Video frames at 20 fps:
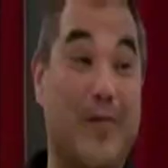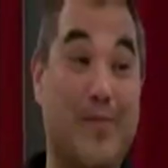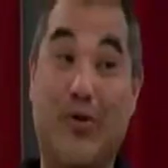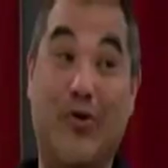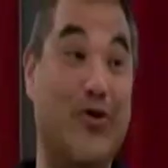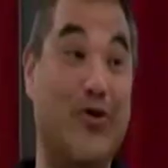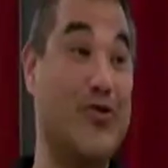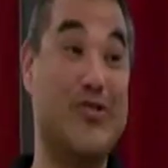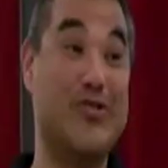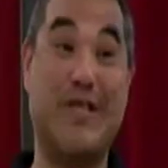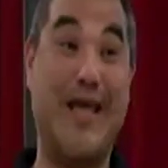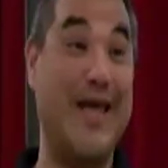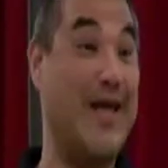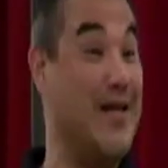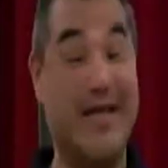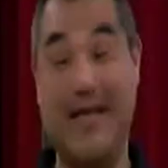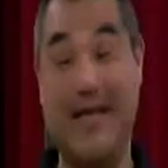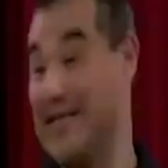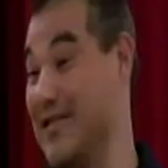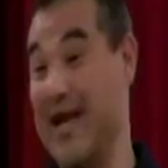pure sand,
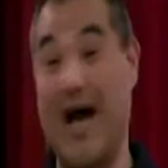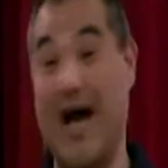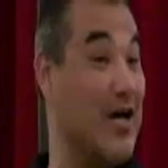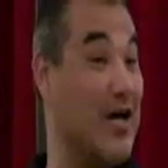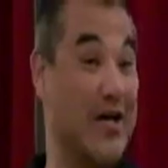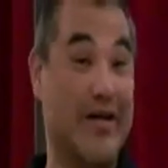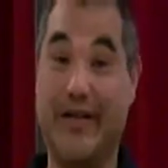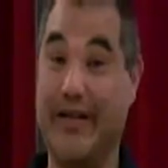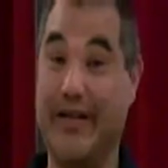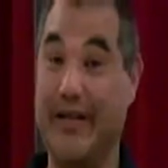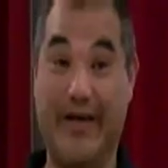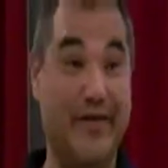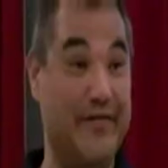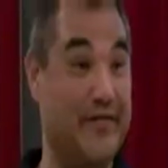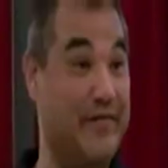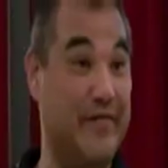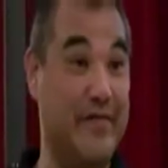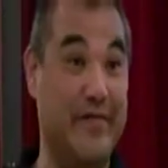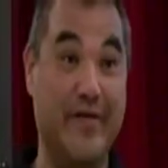is not going to live.